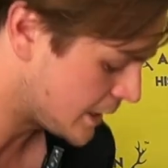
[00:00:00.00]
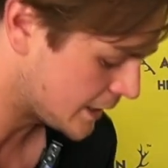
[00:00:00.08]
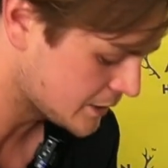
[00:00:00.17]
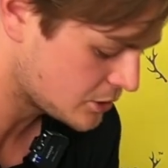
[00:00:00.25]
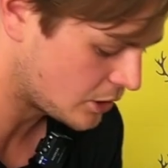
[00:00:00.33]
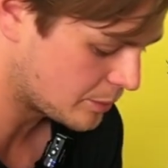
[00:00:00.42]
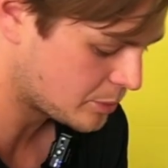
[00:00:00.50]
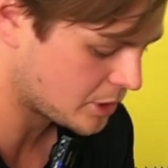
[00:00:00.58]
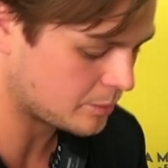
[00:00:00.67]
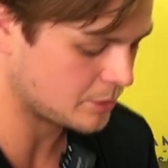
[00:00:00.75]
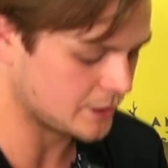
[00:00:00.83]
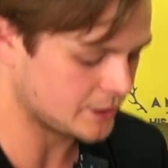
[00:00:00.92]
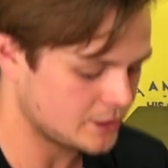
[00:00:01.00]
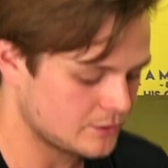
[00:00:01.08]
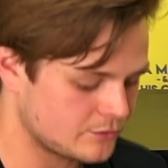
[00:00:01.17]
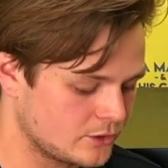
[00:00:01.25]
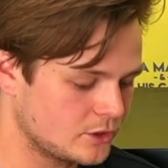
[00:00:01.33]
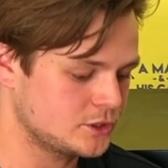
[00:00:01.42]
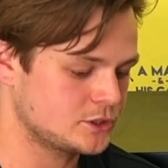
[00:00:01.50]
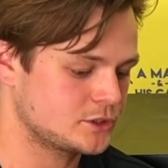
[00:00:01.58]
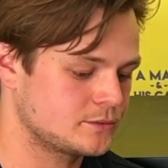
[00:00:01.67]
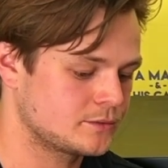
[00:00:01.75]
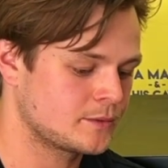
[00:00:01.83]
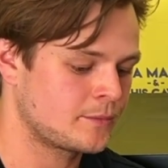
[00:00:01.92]
A-type coupler here first.
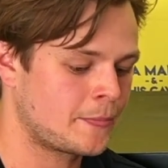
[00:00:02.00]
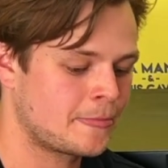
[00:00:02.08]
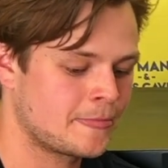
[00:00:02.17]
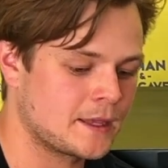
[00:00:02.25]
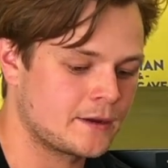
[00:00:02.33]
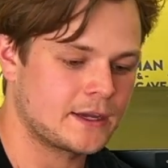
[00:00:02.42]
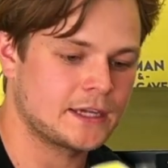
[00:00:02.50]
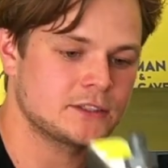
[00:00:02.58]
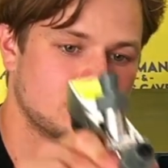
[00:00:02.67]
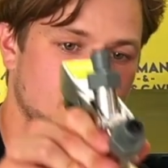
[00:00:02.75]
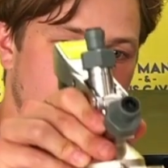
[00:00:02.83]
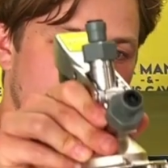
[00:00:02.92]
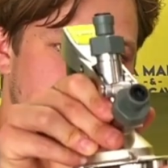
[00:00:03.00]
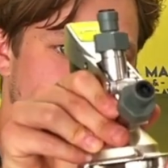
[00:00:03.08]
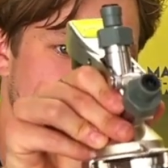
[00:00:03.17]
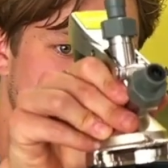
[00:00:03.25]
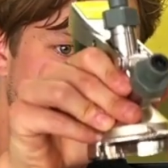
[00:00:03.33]
Now, A-type couplers,